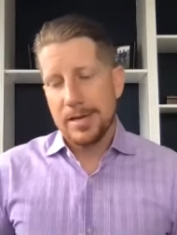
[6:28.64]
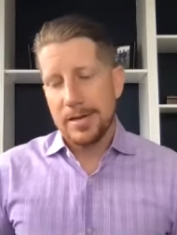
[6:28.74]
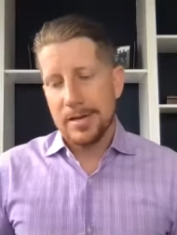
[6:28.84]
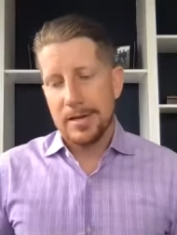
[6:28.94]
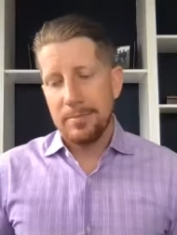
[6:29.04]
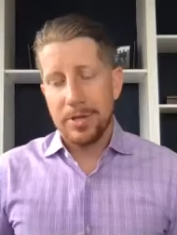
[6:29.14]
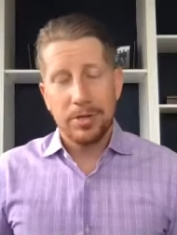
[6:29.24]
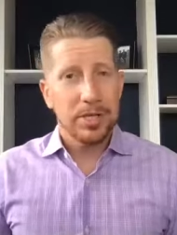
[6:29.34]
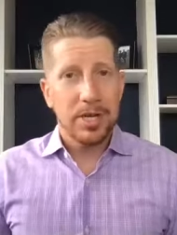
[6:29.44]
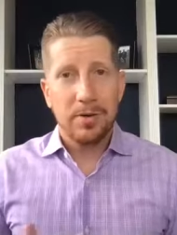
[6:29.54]
um, but you
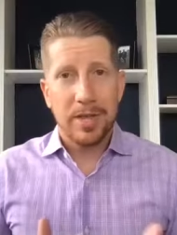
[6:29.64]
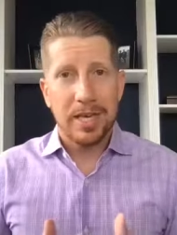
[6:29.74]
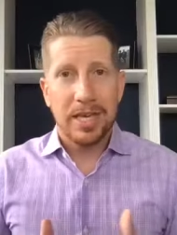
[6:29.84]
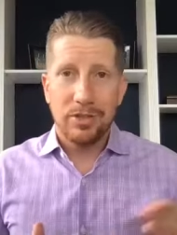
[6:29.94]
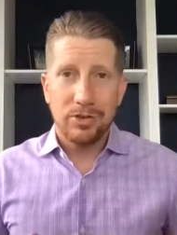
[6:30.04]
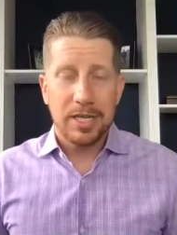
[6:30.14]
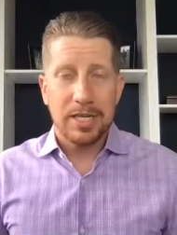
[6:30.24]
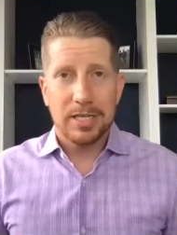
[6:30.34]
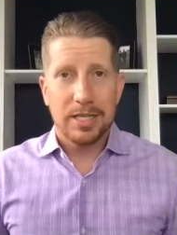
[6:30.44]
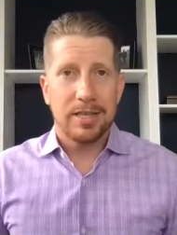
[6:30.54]
should know that in
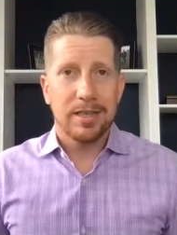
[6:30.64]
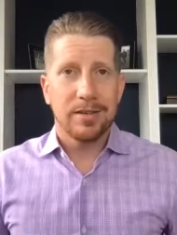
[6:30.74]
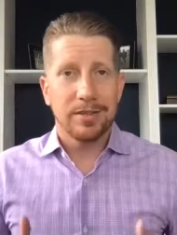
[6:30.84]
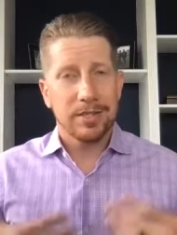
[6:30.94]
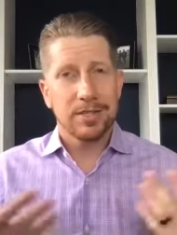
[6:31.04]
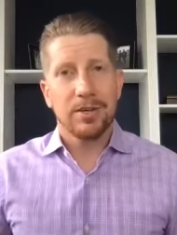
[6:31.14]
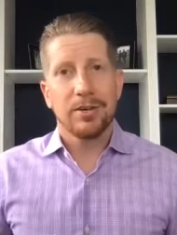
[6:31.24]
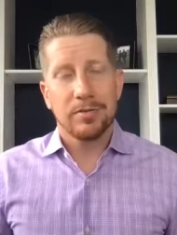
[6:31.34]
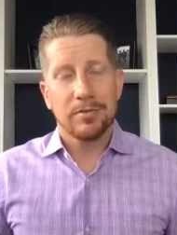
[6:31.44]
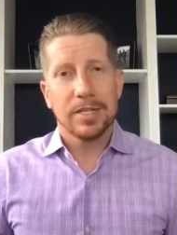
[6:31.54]
transit, there is a
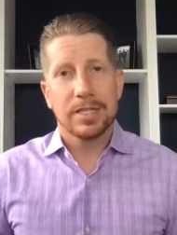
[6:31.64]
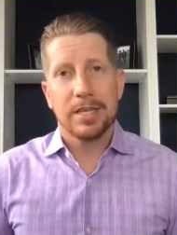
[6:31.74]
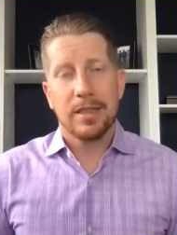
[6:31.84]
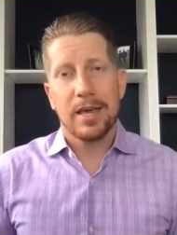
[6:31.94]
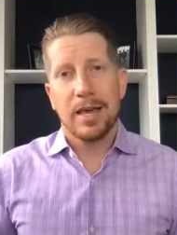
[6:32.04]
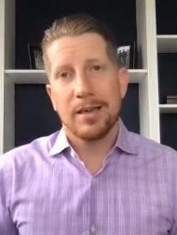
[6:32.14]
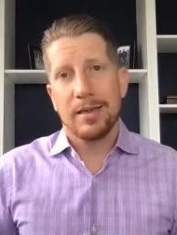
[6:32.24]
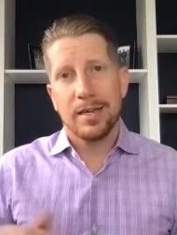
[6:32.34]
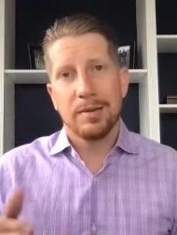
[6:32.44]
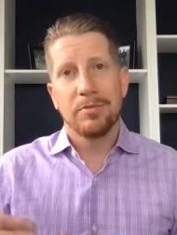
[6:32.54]
security risk that
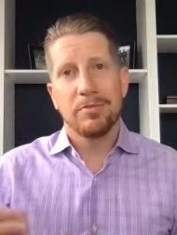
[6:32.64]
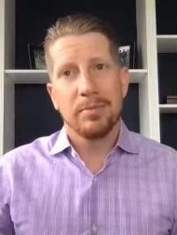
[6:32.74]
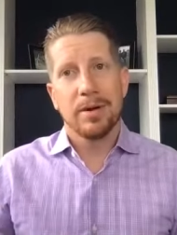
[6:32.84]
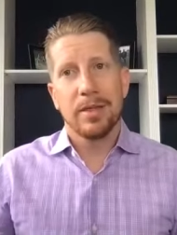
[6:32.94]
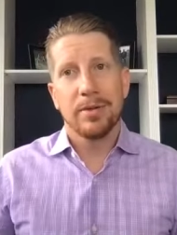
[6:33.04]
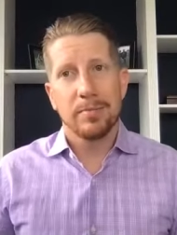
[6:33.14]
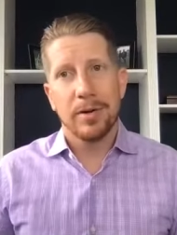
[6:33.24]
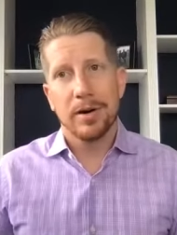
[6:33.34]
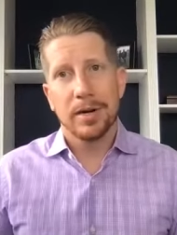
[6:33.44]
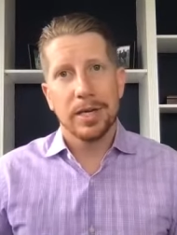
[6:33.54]
it could be read by a third
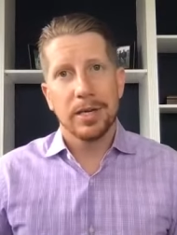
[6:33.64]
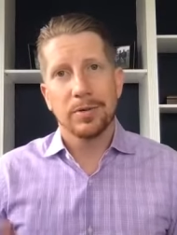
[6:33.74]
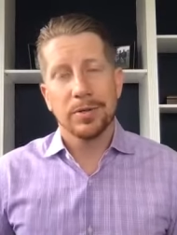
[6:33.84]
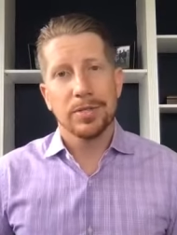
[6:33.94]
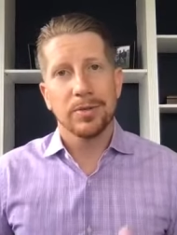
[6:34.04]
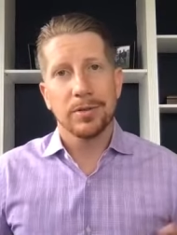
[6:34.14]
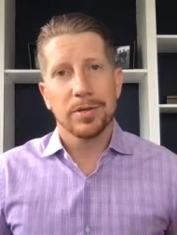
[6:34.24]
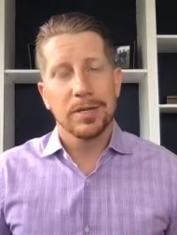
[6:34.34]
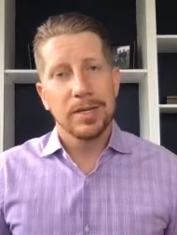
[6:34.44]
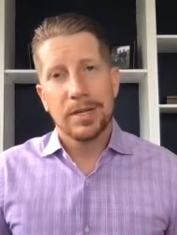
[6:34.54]
party or
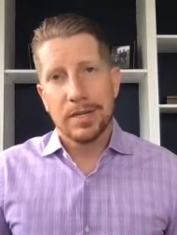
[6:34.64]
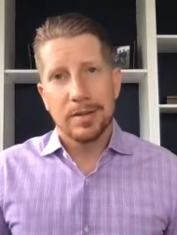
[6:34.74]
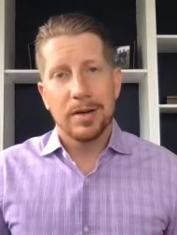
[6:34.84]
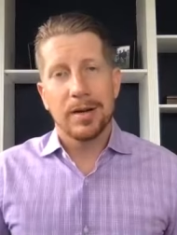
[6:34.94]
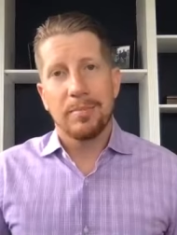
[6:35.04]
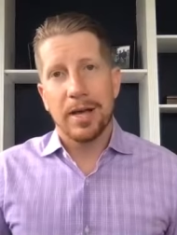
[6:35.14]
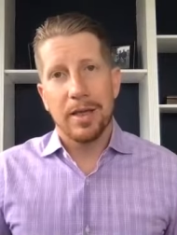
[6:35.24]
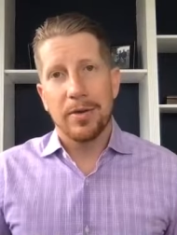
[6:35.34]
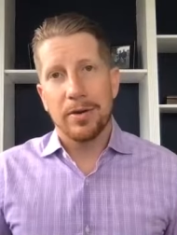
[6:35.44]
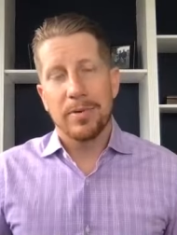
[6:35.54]
stored uh, by a
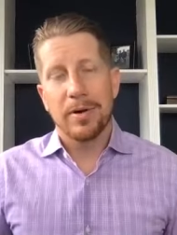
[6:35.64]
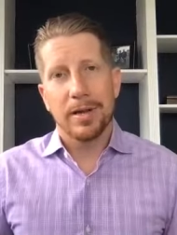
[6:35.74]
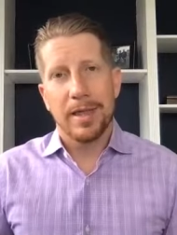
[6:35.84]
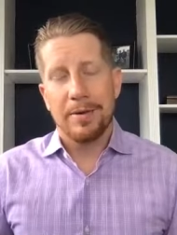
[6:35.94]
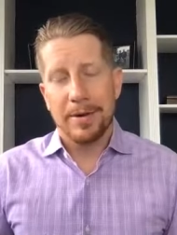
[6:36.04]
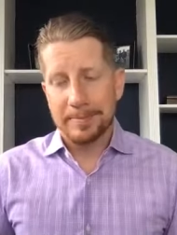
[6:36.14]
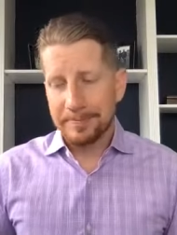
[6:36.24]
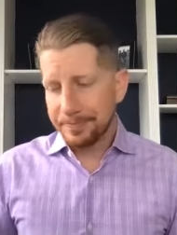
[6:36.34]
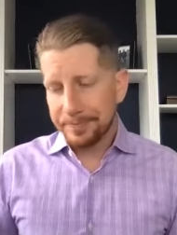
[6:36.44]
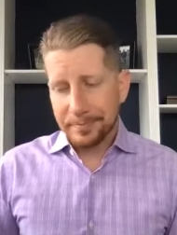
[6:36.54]
third party that way.
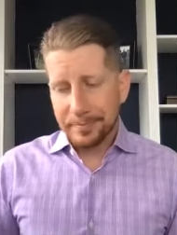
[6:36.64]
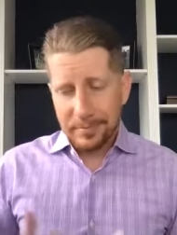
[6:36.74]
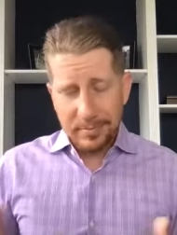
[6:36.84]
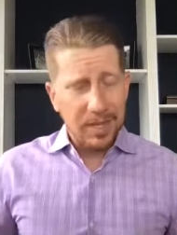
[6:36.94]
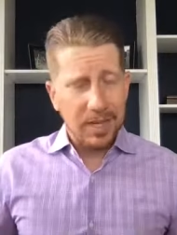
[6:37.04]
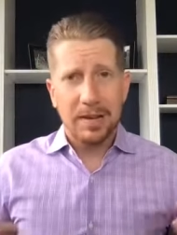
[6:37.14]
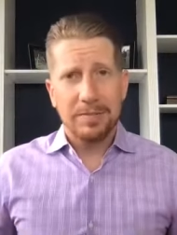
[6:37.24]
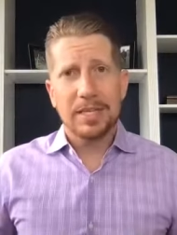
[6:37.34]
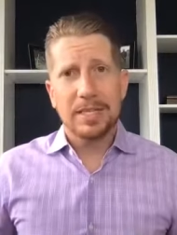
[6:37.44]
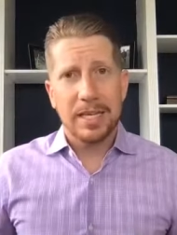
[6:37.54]
And if
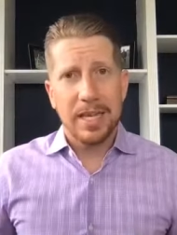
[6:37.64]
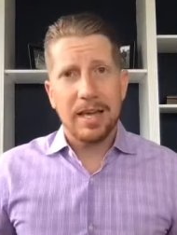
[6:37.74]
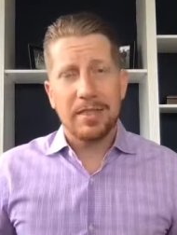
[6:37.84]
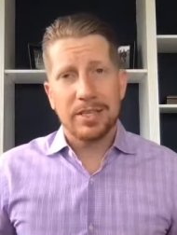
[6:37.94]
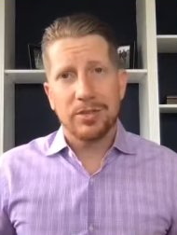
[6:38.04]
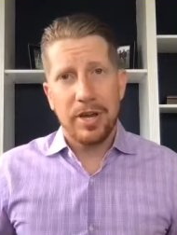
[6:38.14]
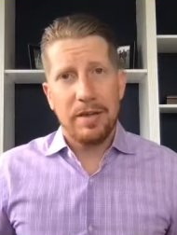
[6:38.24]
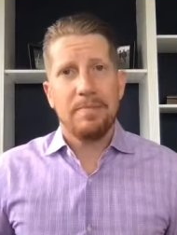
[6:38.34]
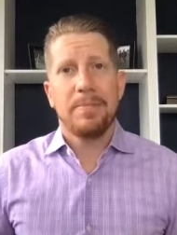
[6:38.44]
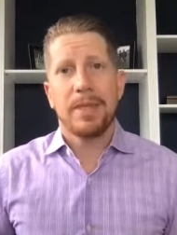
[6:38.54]
they say, yeah, that's
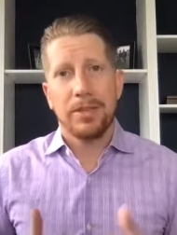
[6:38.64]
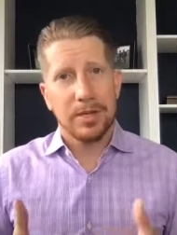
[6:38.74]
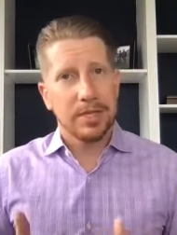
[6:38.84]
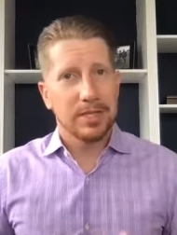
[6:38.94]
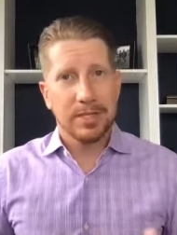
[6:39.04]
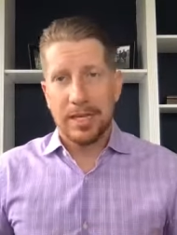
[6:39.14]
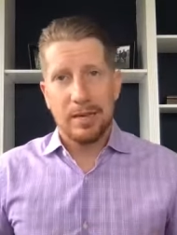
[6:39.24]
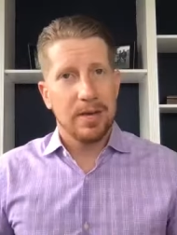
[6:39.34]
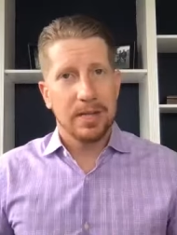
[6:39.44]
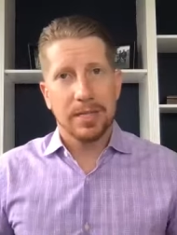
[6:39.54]
great, then you can
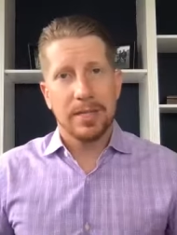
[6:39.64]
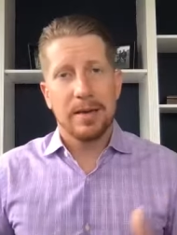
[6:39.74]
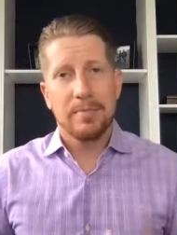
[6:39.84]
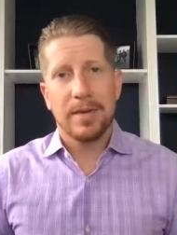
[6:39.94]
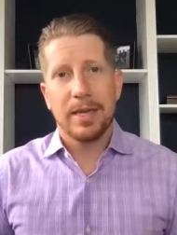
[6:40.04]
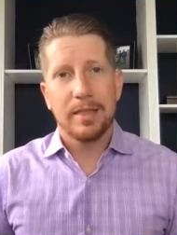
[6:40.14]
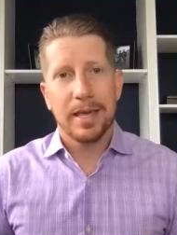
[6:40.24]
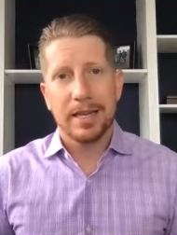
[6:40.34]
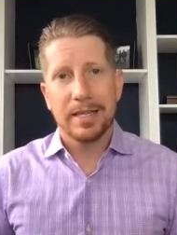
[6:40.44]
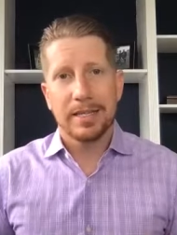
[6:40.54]
email it to them. And
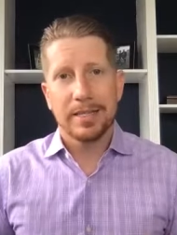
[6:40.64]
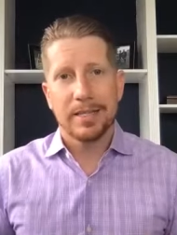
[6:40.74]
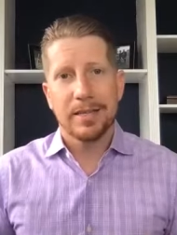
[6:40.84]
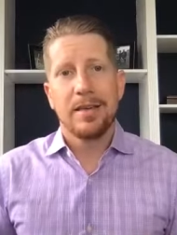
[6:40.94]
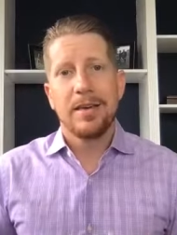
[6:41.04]
that is